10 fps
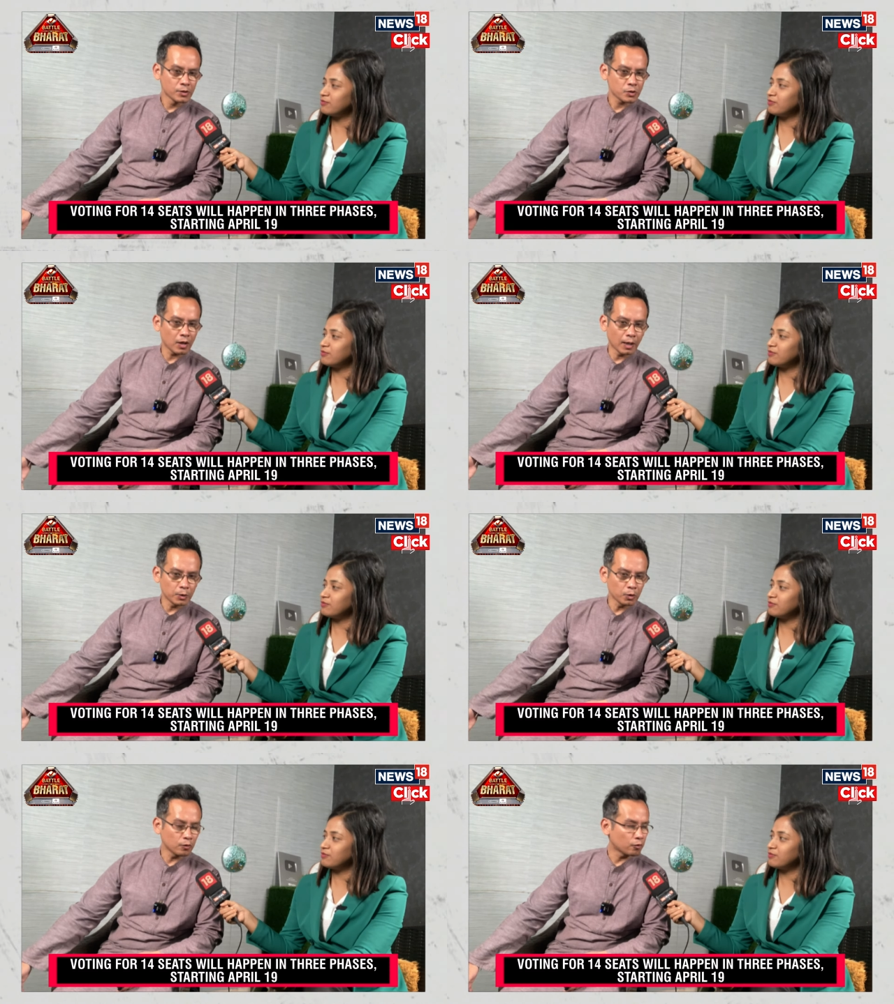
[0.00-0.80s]
Speaker 1: So I
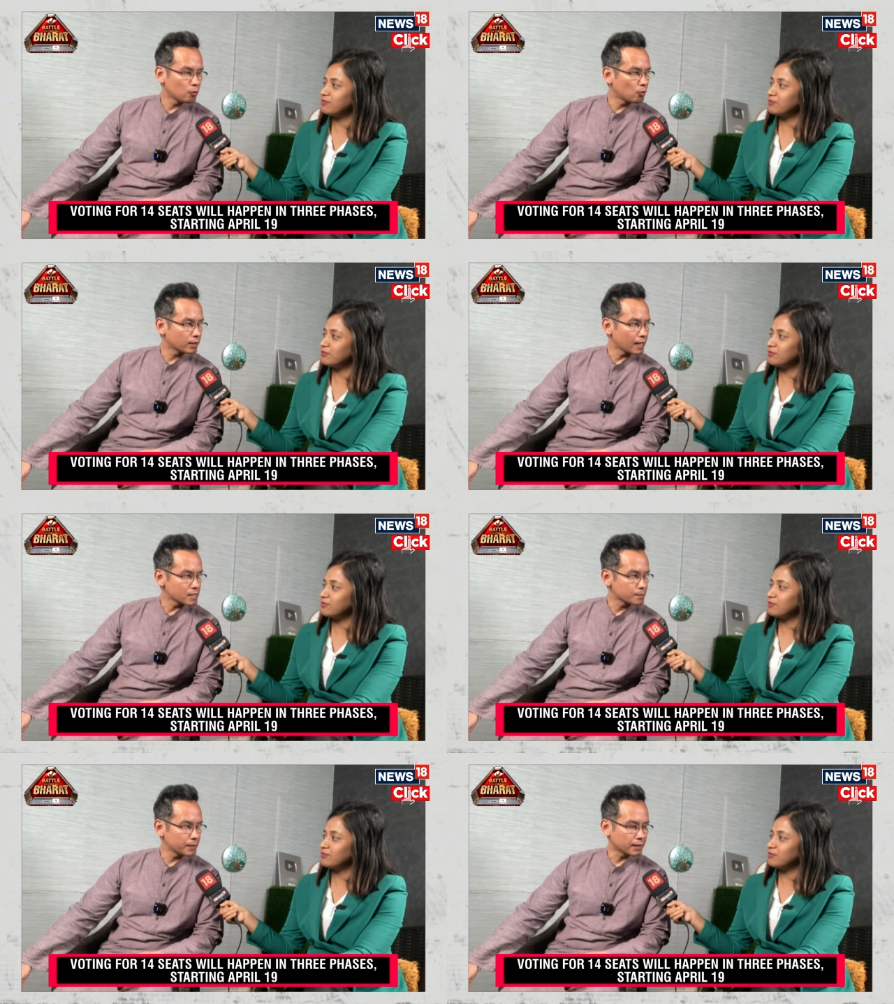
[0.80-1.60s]
don't know from what
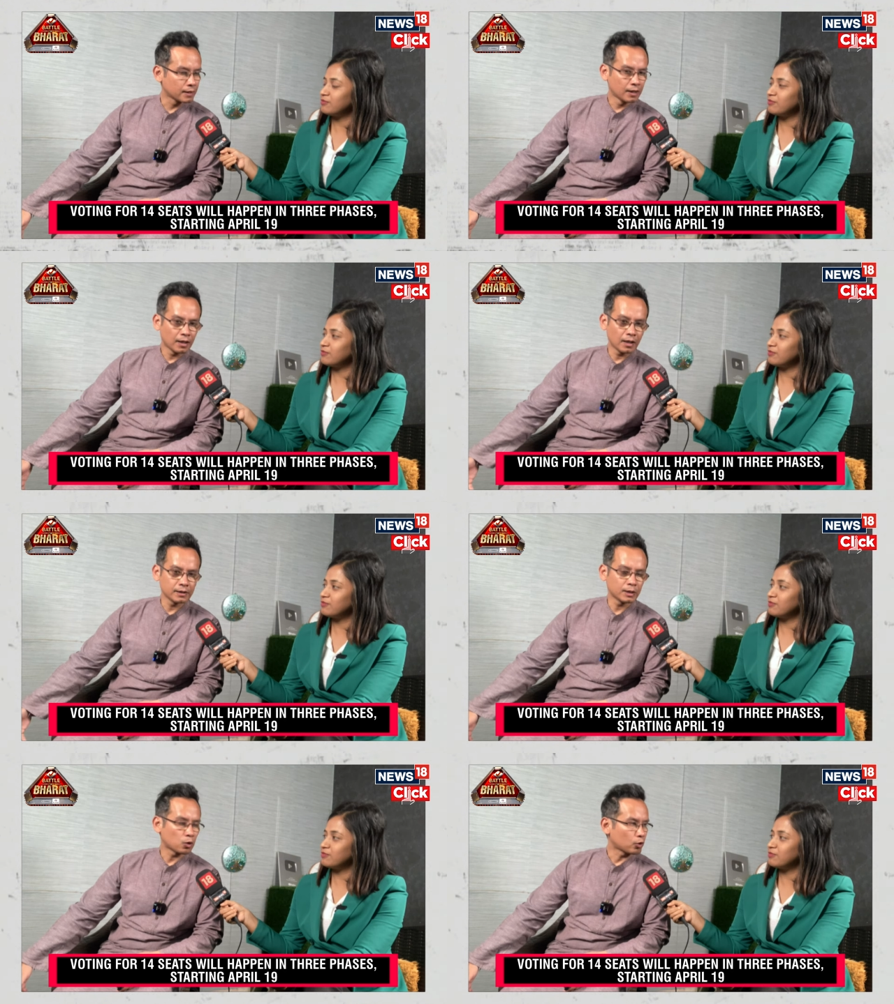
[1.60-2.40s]
aspect are
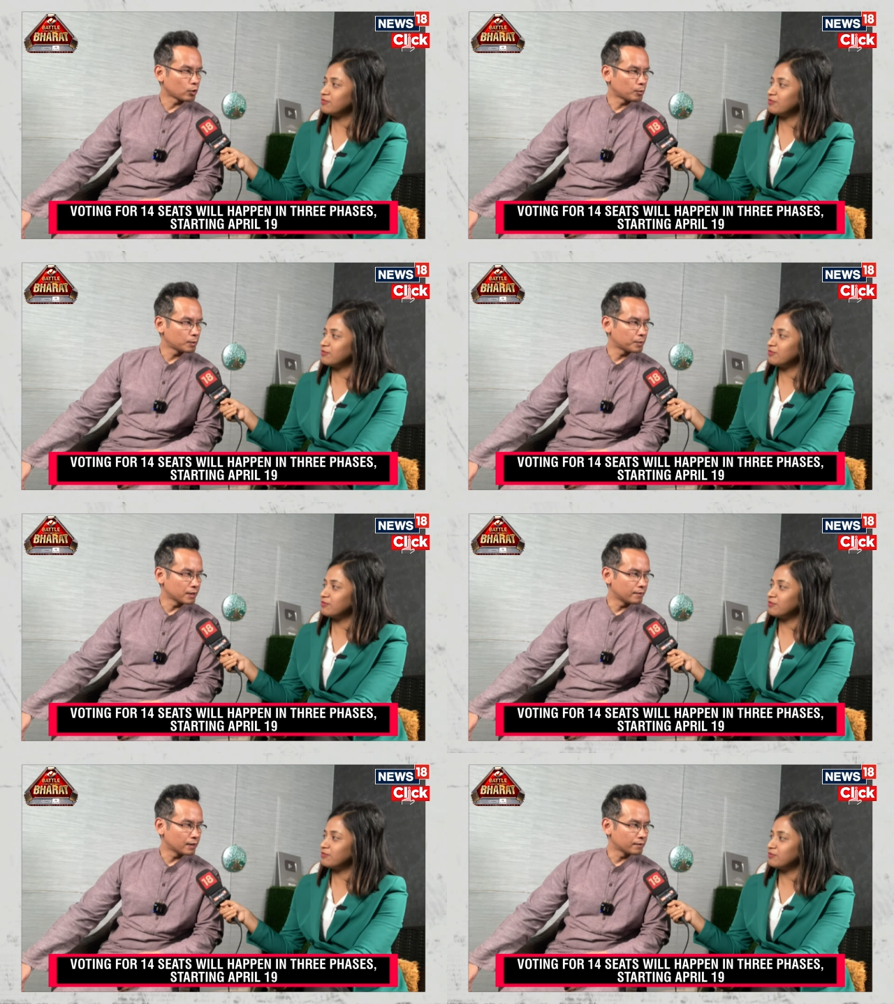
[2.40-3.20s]
they talking about
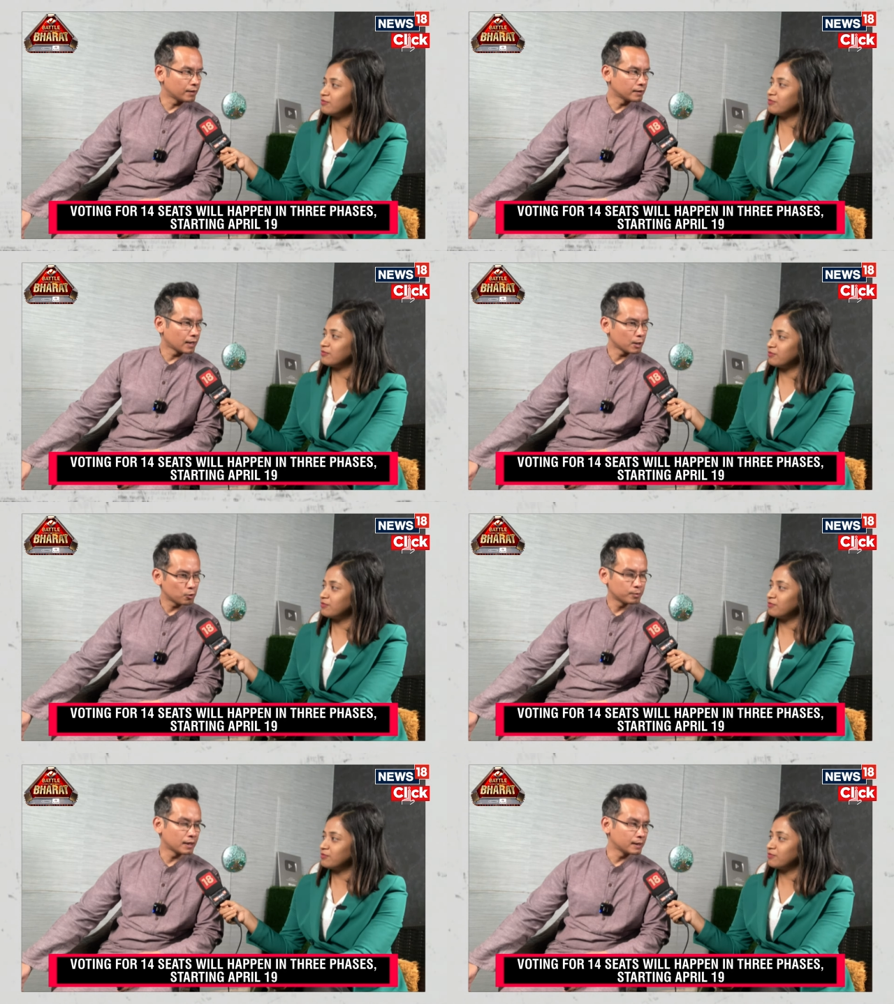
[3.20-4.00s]
Parivarvad? I
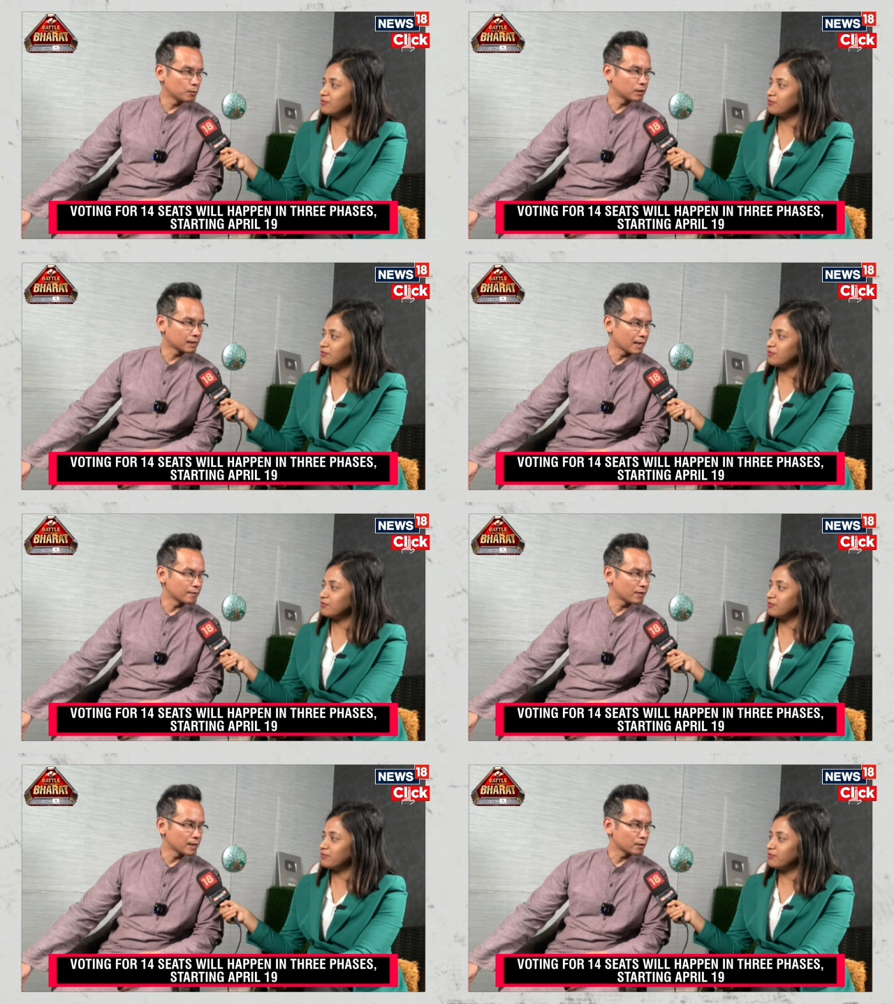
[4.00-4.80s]
hope that they will
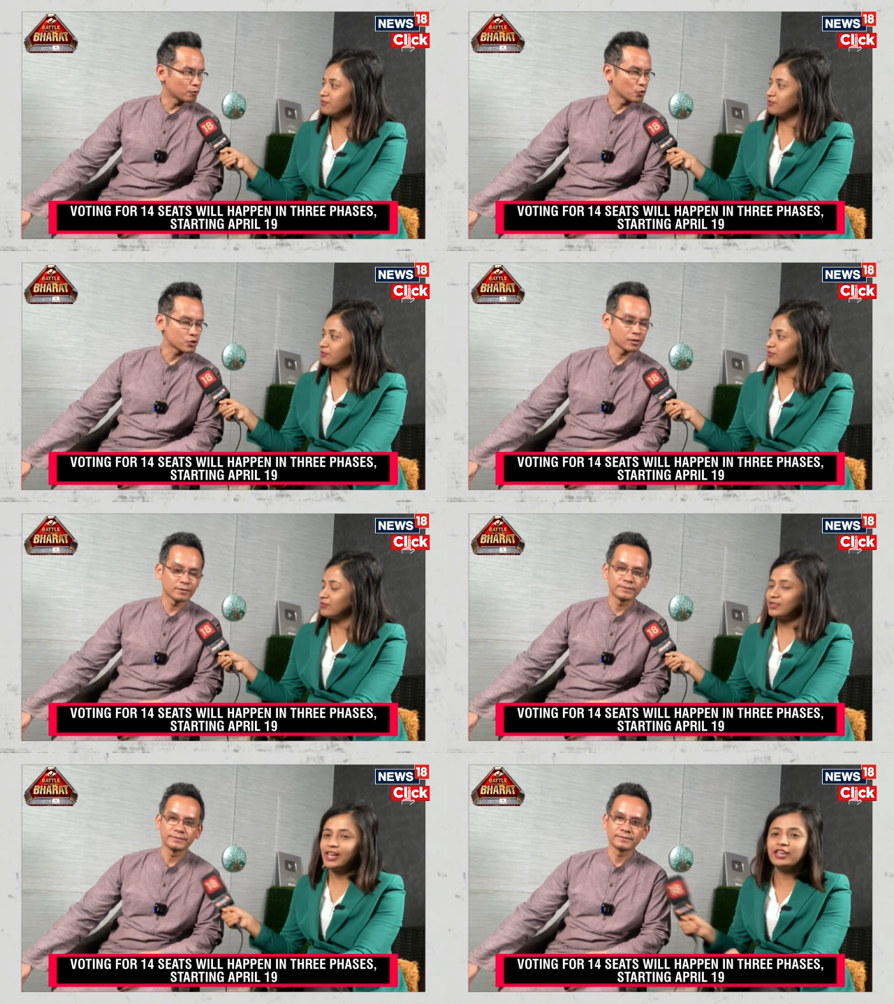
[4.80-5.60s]
clarify in the future.
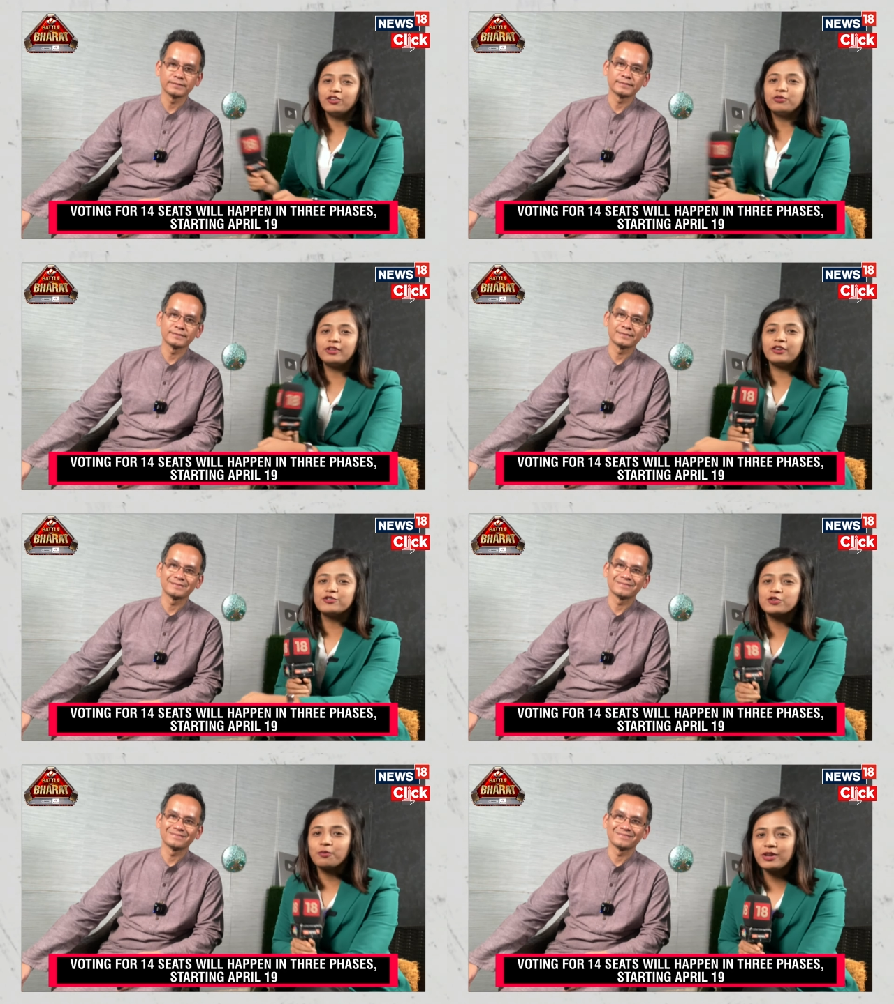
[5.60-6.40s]
Speaker 2: Thank you. Thank you
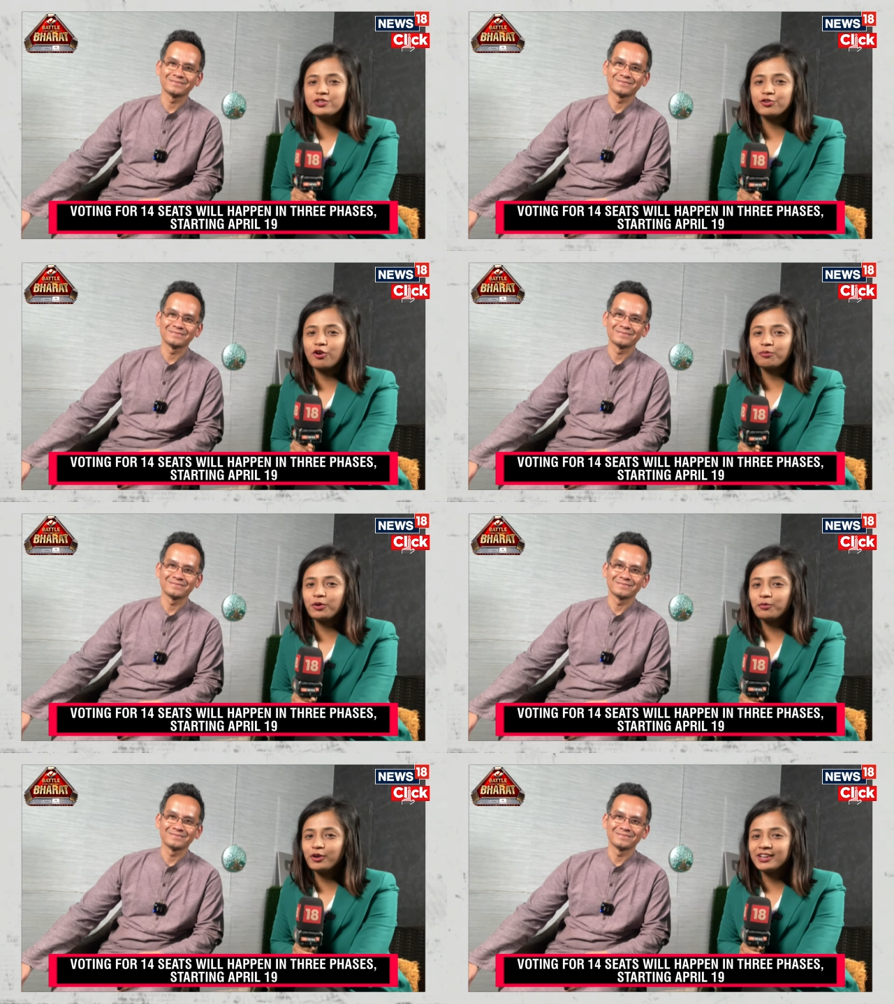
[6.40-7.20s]
so much, Wrong Boy
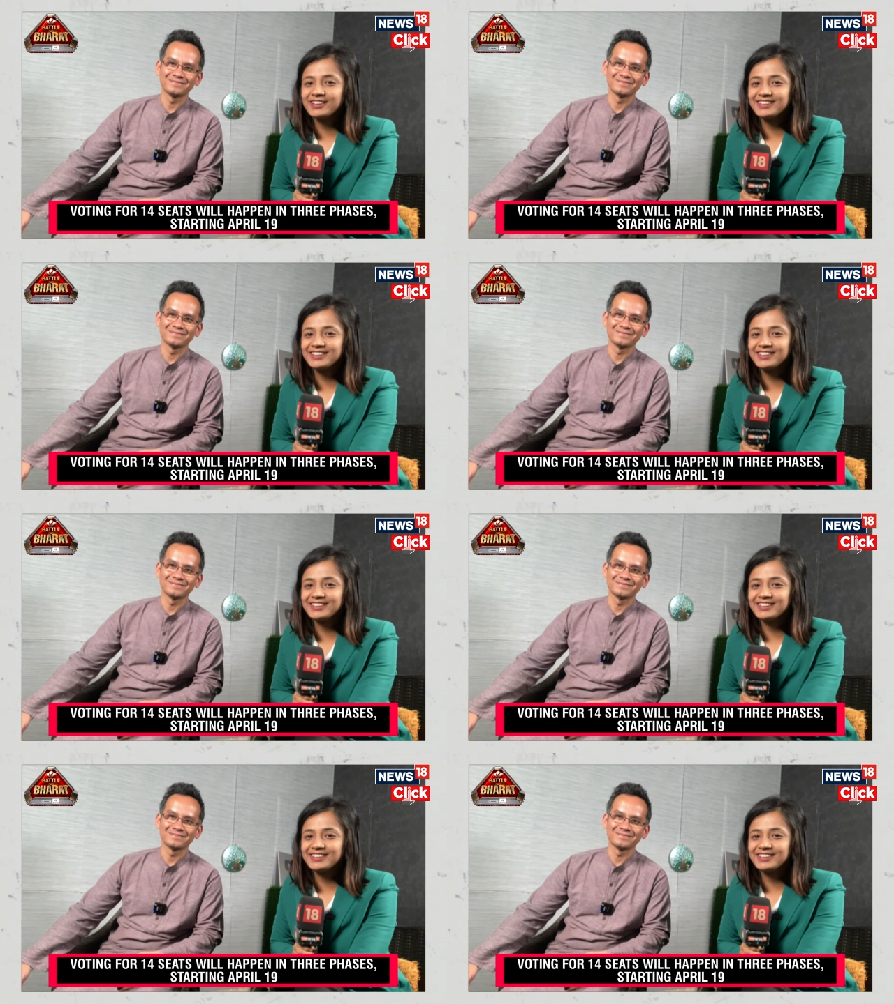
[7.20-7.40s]
Boy.